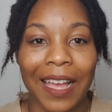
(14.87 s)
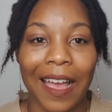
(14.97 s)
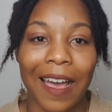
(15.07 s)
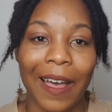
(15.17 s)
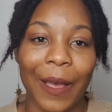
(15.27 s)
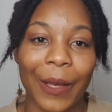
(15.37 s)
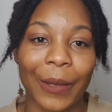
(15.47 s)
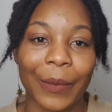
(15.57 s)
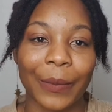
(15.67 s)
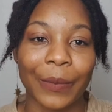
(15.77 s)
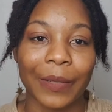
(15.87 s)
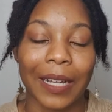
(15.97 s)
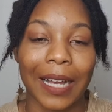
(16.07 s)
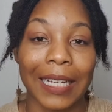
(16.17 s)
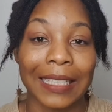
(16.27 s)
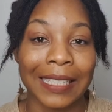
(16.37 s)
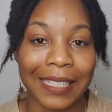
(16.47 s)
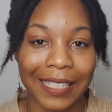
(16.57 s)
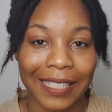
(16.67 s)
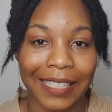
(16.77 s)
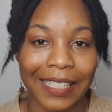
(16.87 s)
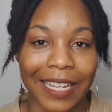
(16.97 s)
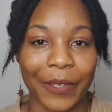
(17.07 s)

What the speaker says: I did intend